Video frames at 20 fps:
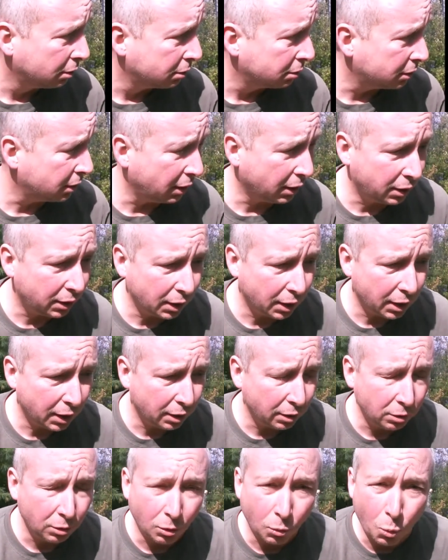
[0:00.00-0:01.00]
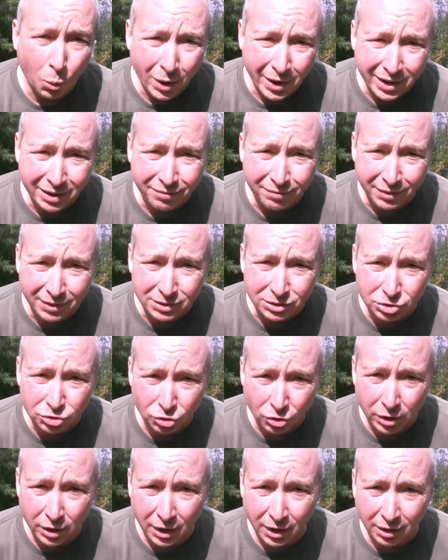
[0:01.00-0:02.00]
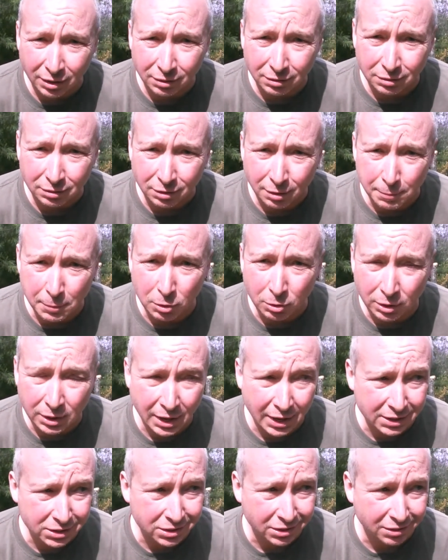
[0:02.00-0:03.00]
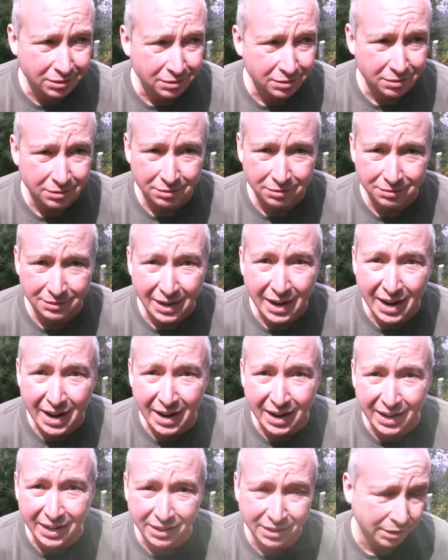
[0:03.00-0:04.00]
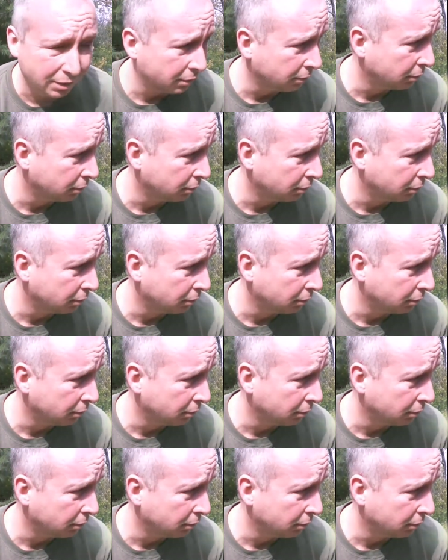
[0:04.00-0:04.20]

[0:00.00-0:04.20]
It's like uh, wife is trying communication. Hide.